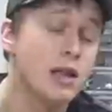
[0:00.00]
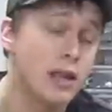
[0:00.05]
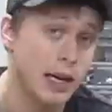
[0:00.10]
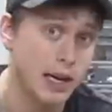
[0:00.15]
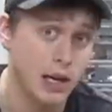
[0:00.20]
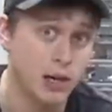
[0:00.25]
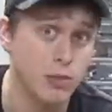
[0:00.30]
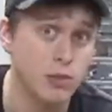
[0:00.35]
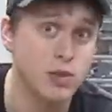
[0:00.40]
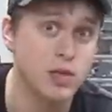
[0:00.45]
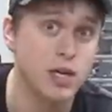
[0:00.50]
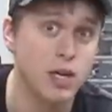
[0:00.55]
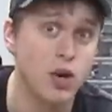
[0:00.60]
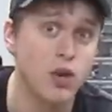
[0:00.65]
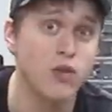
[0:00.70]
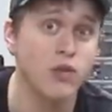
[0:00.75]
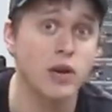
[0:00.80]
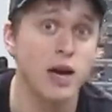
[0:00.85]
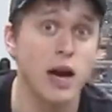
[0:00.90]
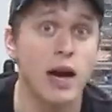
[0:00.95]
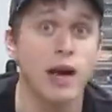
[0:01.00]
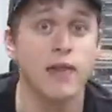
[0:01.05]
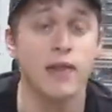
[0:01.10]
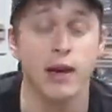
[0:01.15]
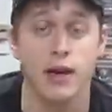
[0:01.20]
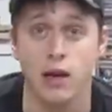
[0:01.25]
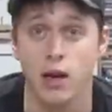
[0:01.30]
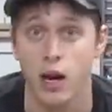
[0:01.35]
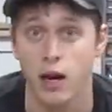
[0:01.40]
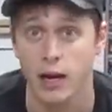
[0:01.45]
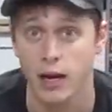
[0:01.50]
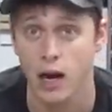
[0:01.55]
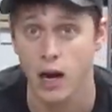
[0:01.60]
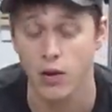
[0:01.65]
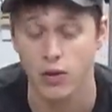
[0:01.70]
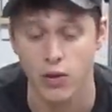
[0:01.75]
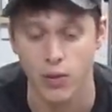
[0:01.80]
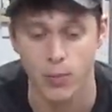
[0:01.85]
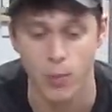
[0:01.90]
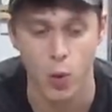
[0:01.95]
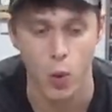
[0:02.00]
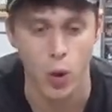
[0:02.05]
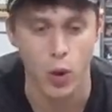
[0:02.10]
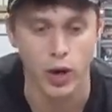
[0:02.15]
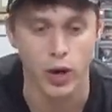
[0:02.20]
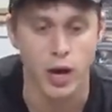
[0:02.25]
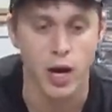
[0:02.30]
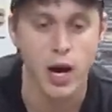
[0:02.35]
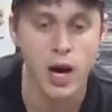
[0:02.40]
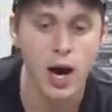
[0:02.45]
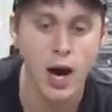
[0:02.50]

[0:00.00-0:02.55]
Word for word: letting them sit overnight, and then cutting out the board.